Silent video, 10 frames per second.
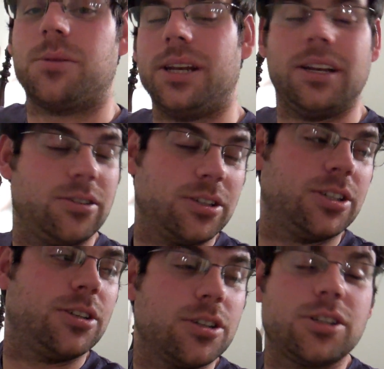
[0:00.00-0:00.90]
tweet, to,
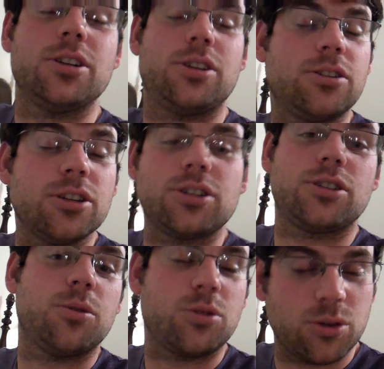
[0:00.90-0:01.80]
to,
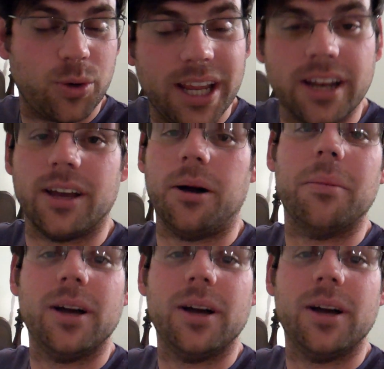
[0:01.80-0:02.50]
to, tweet him.